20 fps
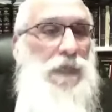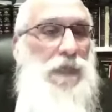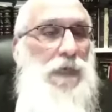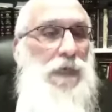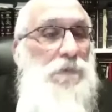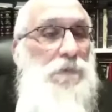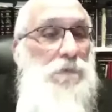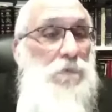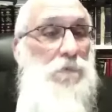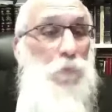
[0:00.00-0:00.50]

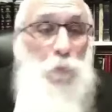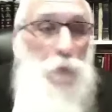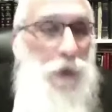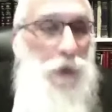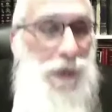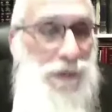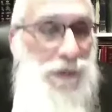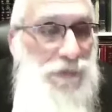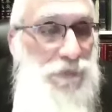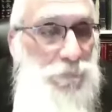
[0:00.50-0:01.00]
idol.
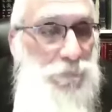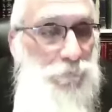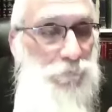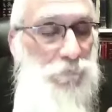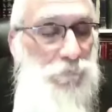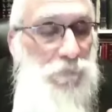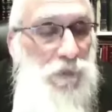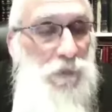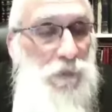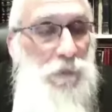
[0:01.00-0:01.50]
Why?
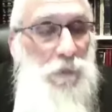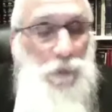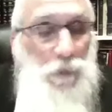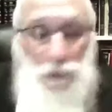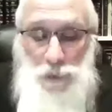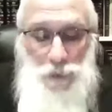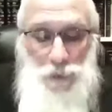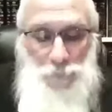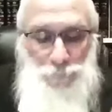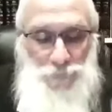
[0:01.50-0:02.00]

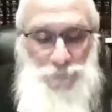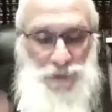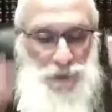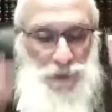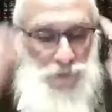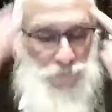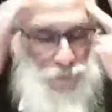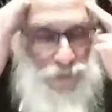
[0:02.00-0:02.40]
Because